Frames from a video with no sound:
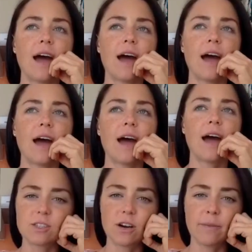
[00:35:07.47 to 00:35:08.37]

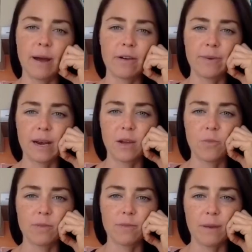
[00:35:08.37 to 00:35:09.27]
making a certain
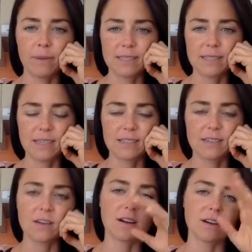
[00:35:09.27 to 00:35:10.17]
amount of money with my
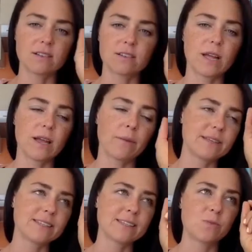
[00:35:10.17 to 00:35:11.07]
business. I'll
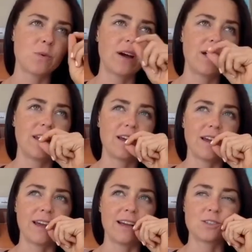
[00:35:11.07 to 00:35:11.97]
do like a business
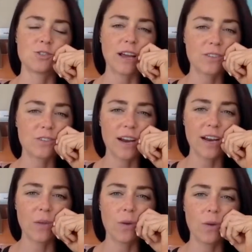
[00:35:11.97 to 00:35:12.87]
one. A
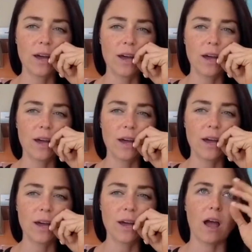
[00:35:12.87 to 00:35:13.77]
strength training
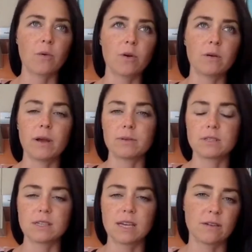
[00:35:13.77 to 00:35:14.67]
one would be like, I
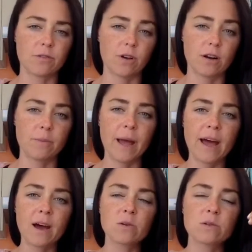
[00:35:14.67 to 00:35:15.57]
want to be able to deadlift
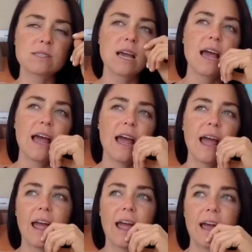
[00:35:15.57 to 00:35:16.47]
300 pounds.
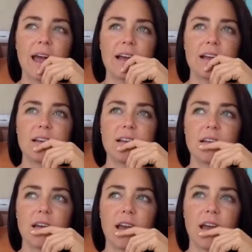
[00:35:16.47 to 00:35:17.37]

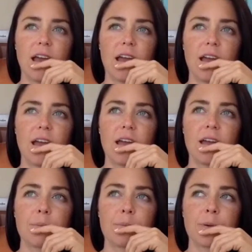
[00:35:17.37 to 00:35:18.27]
And
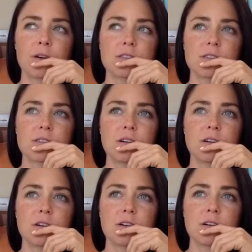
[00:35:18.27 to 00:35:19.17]
a
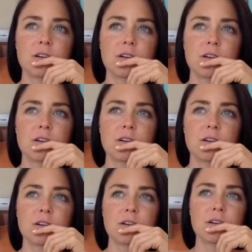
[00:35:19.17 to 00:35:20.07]
personal one
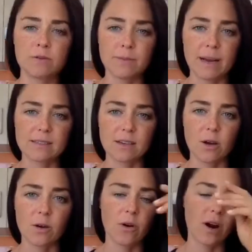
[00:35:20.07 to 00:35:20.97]
would be like, I want to
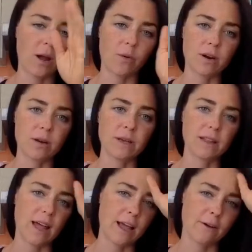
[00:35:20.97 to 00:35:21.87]
move to Mexico, or I
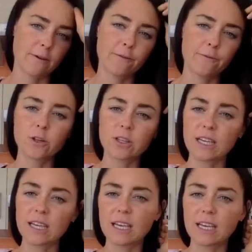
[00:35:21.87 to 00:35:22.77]
want to be like
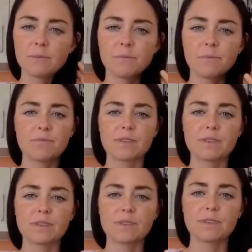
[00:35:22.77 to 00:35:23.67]
fully
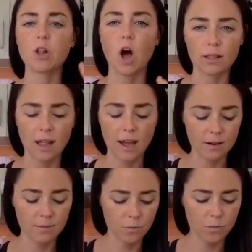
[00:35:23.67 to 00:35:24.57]
stable
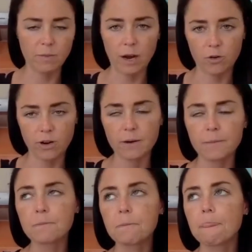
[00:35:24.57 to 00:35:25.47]
online in my
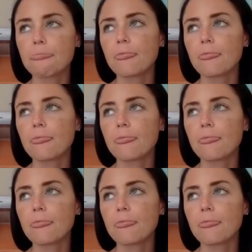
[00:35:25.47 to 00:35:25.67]
career.